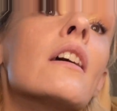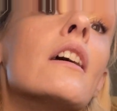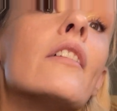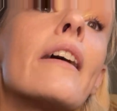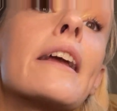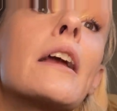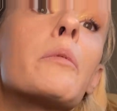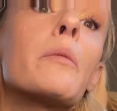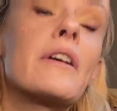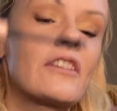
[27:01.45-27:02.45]
If I can't
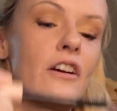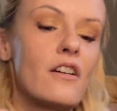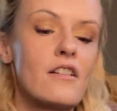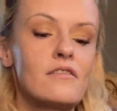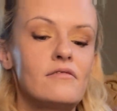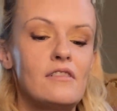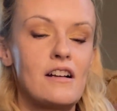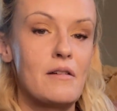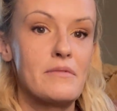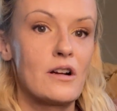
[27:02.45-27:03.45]
put mascara on,
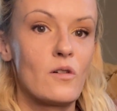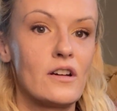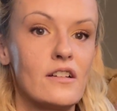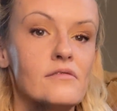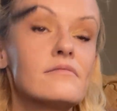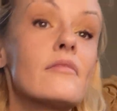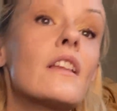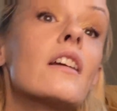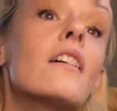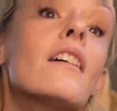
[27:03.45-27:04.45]
I'm not going on.
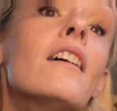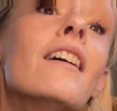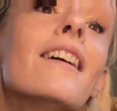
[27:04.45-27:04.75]
I'm